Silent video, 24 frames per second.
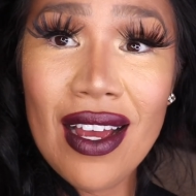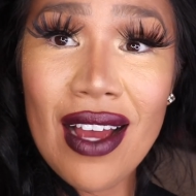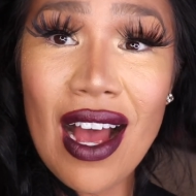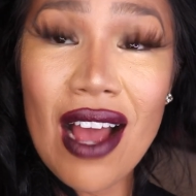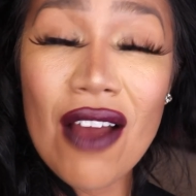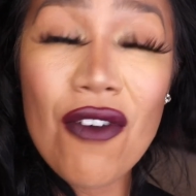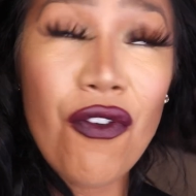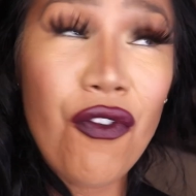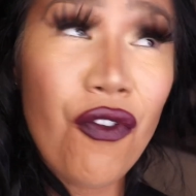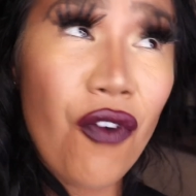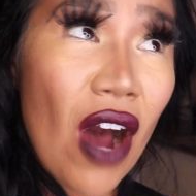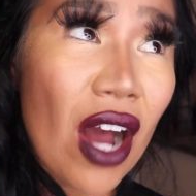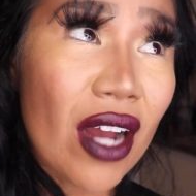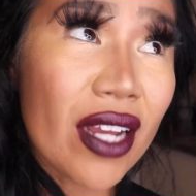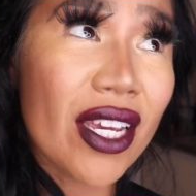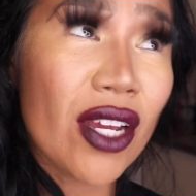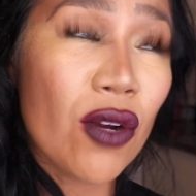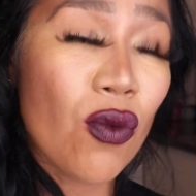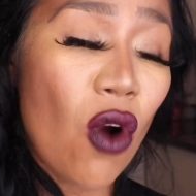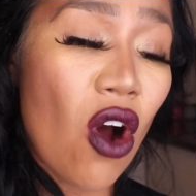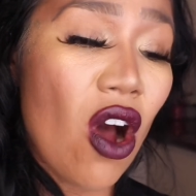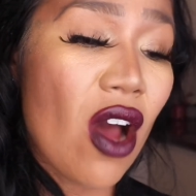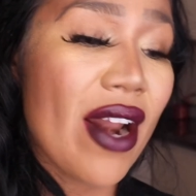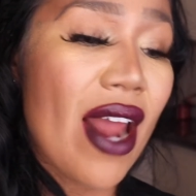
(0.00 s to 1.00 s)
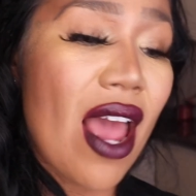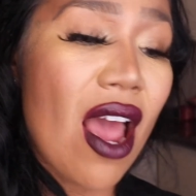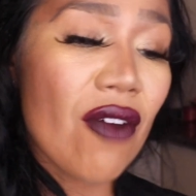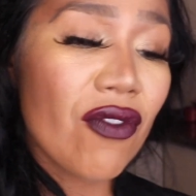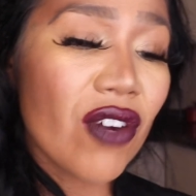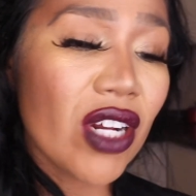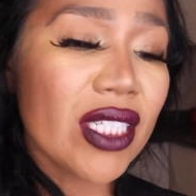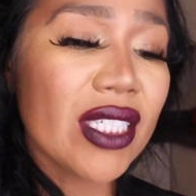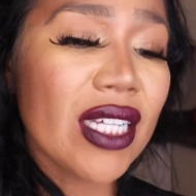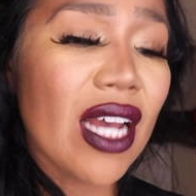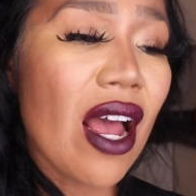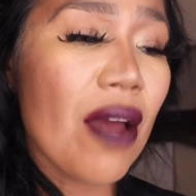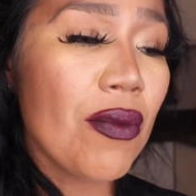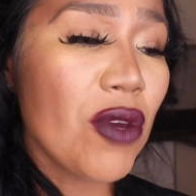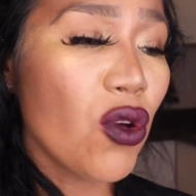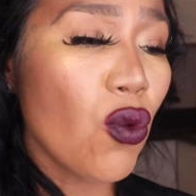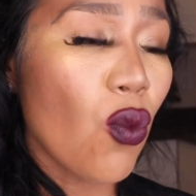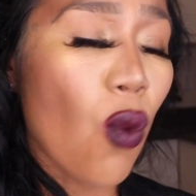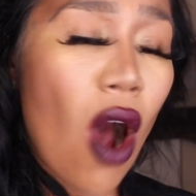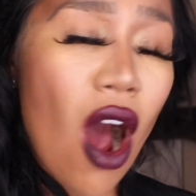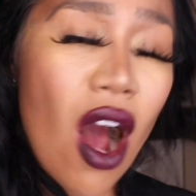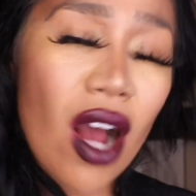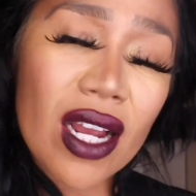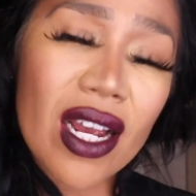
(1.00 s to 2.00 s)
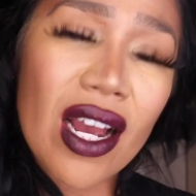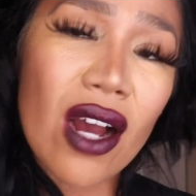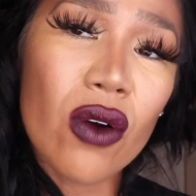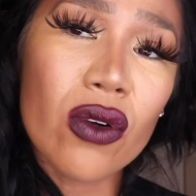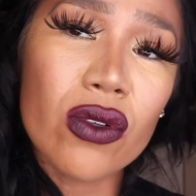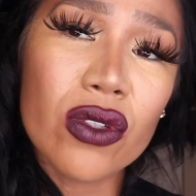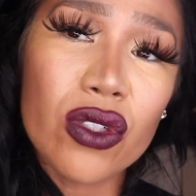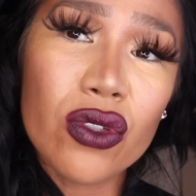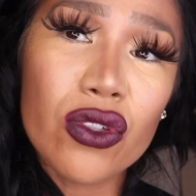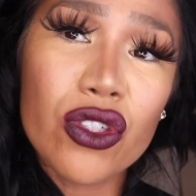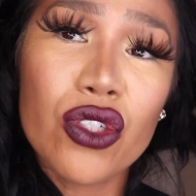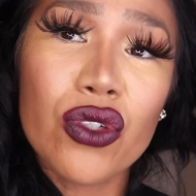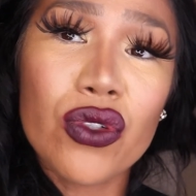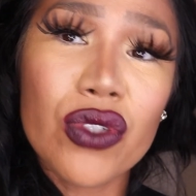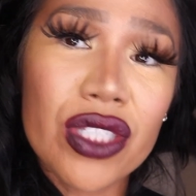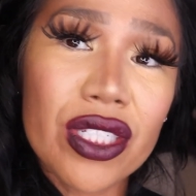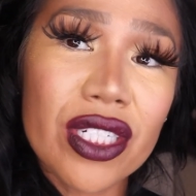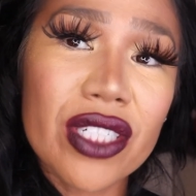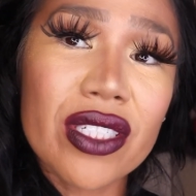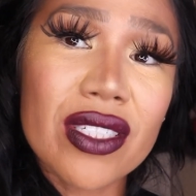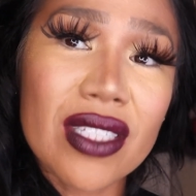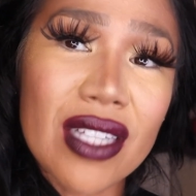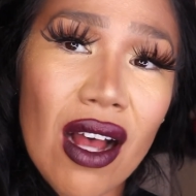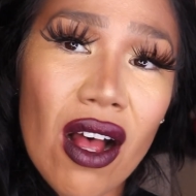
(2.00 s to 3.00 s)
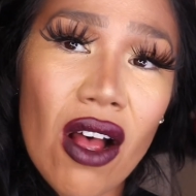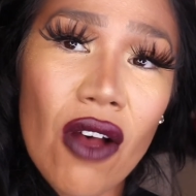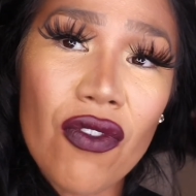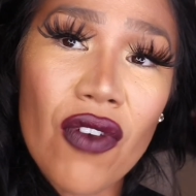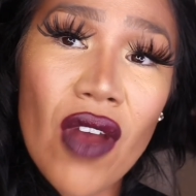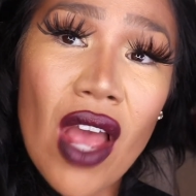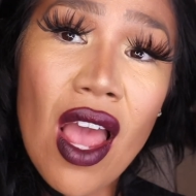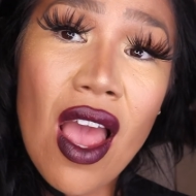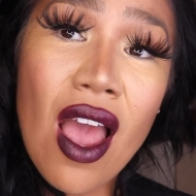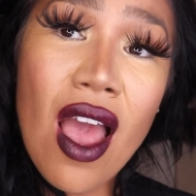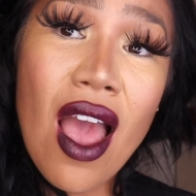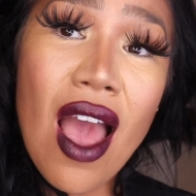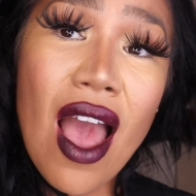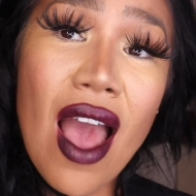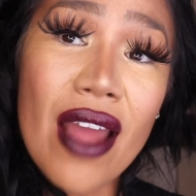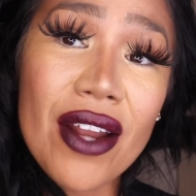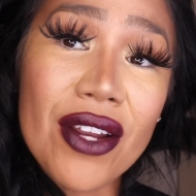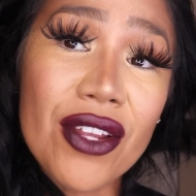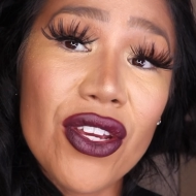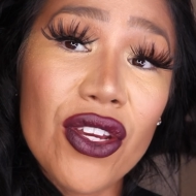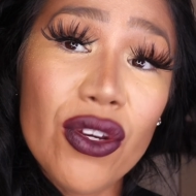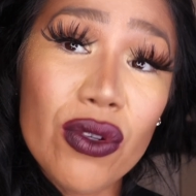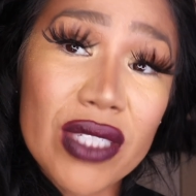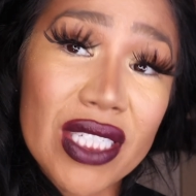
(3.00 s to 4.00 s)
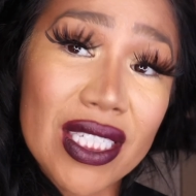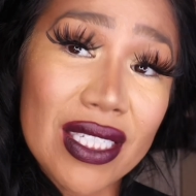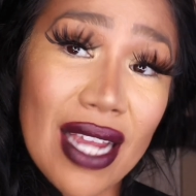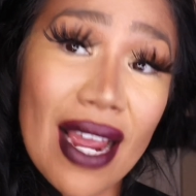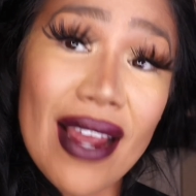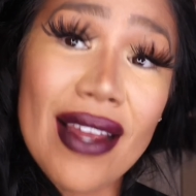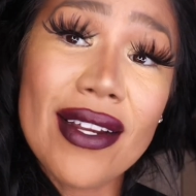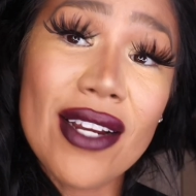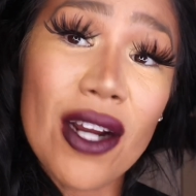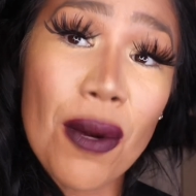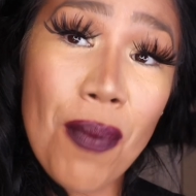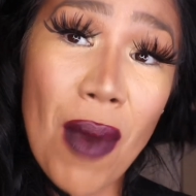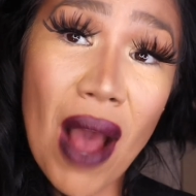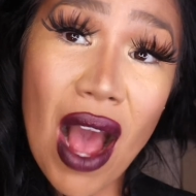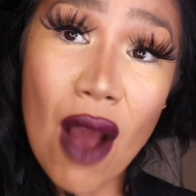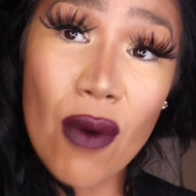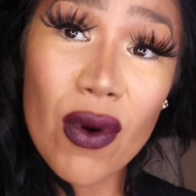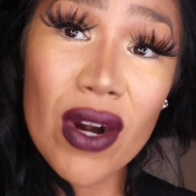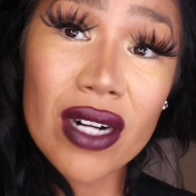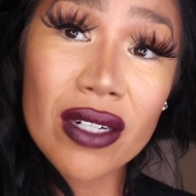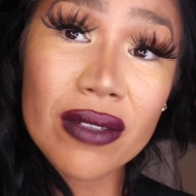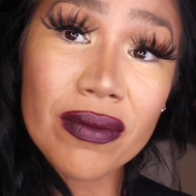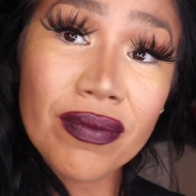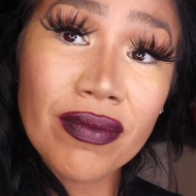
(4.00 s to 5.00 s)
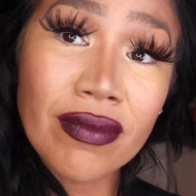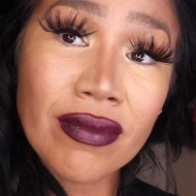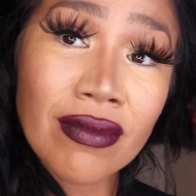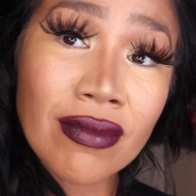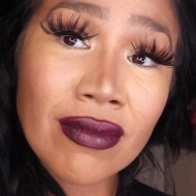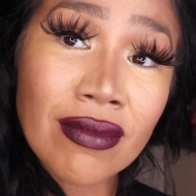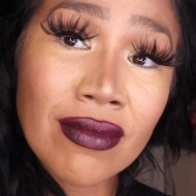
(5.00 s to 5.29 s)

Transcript: I fucking won. Every time you walk out and you choose yourself and you stay in your power